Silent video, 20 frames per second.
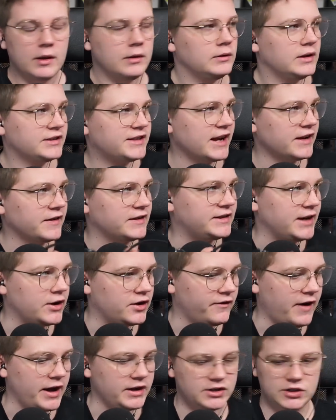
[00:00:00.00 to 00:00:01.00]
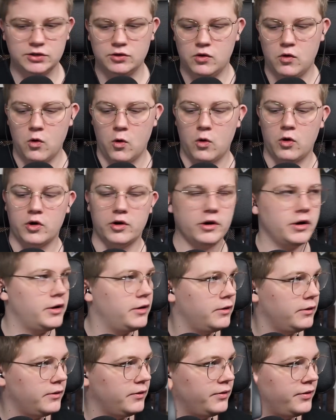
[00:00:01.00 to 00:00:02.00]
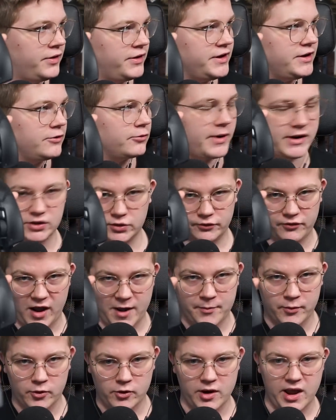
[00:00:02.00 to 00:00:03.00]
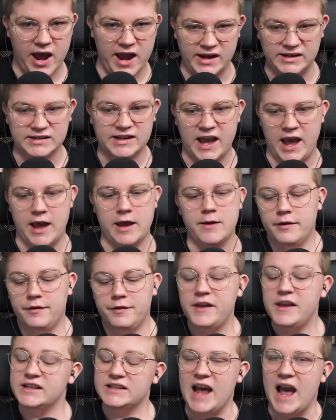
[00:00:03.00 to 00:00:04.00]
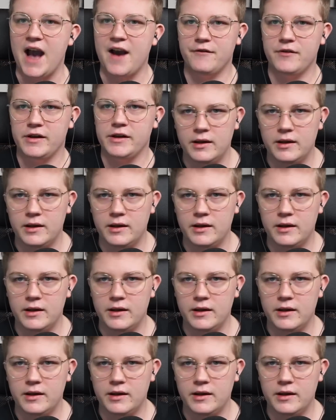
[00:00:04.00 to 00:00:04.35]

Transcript: Let's take the SEO device or the Razer Viper 8K. These have